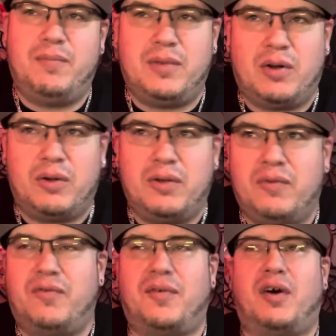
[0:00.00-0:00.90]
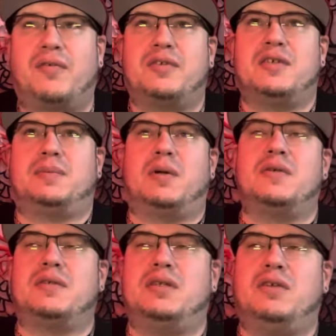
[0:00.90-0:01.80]
you know, you fall for this
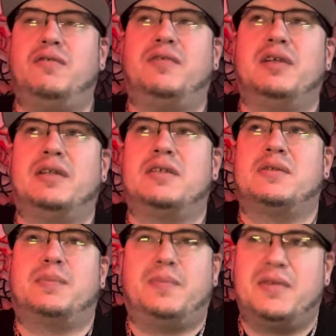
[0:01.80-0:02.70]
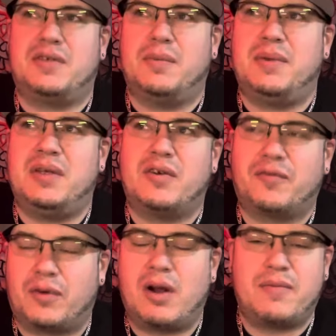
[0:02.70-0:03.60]
person and you feel like this this could be your
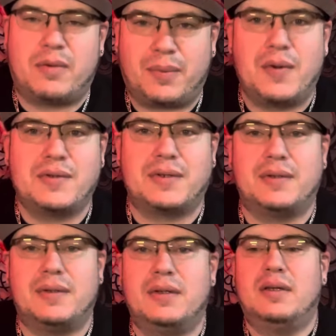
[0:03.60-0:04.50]
forever person.